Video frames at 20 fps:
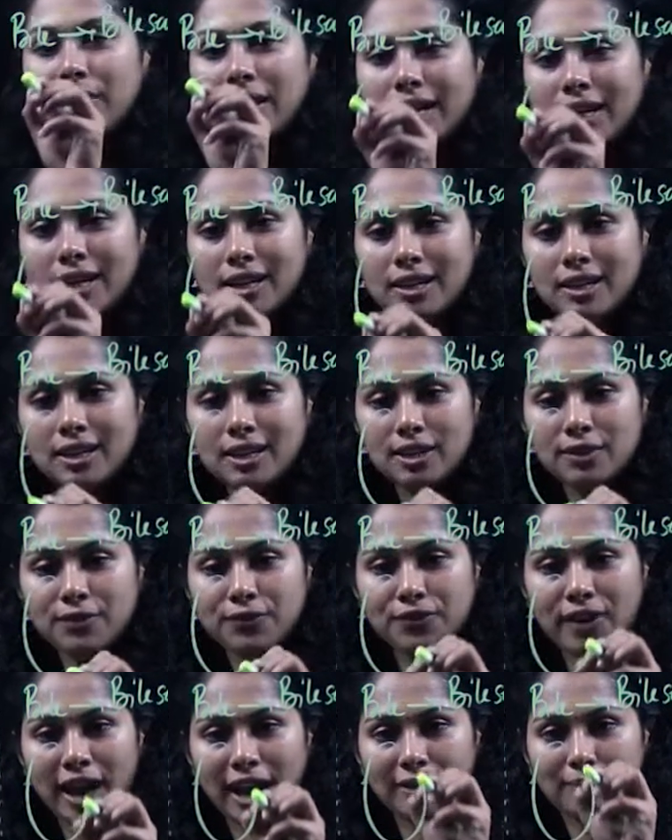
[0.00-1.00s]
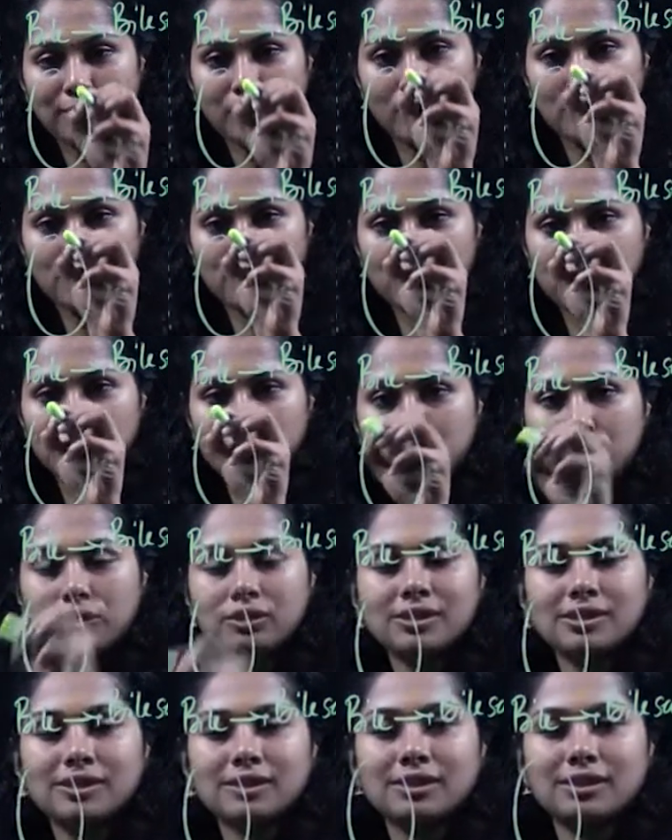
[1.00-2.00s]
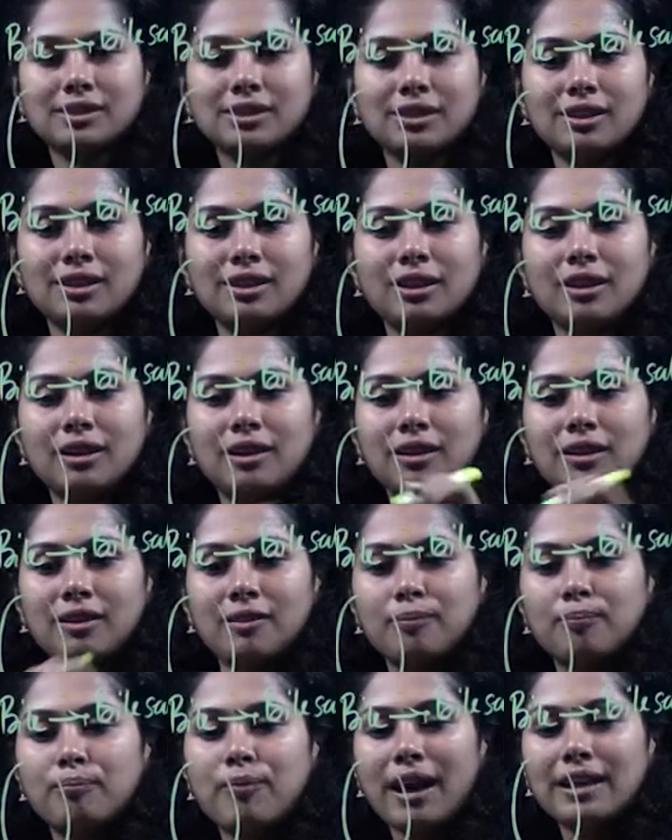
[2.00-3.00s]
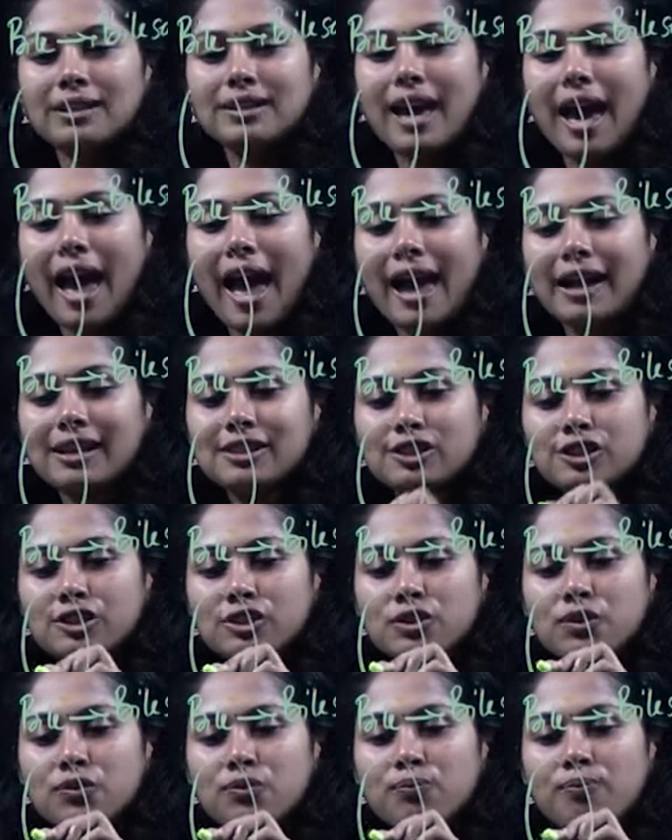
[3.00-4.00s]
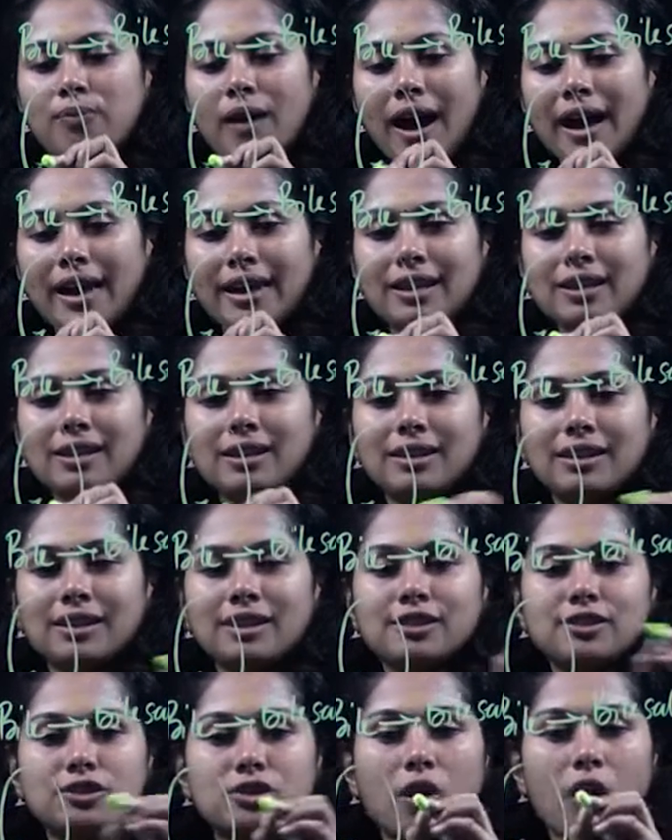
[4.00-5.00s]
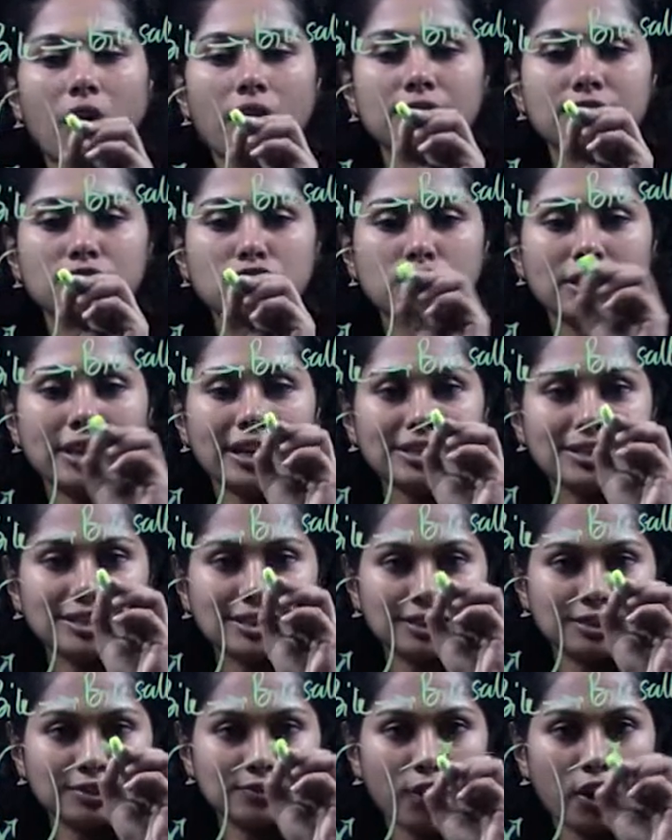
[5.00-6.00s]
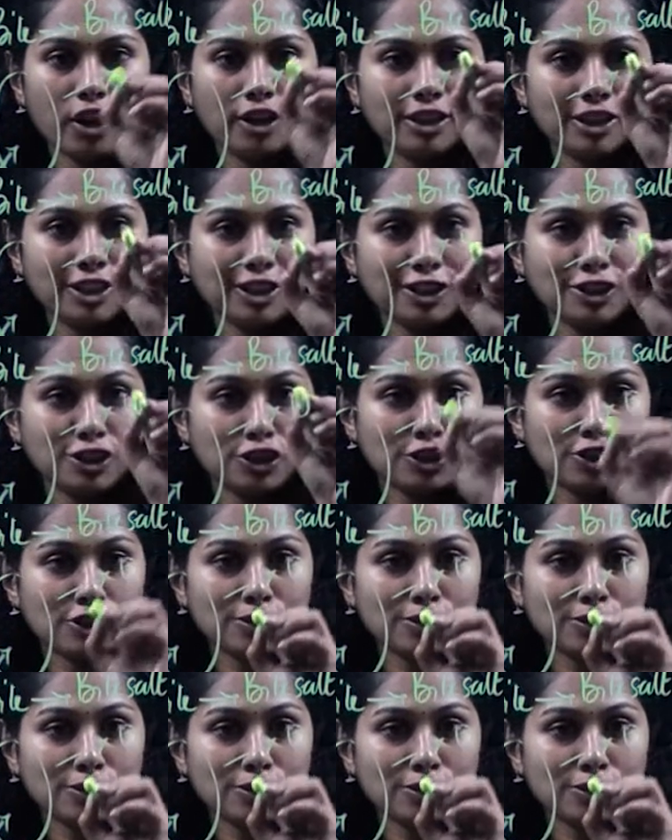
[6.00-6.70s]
bigger fat molecules, by the action of bile, is going to get converted into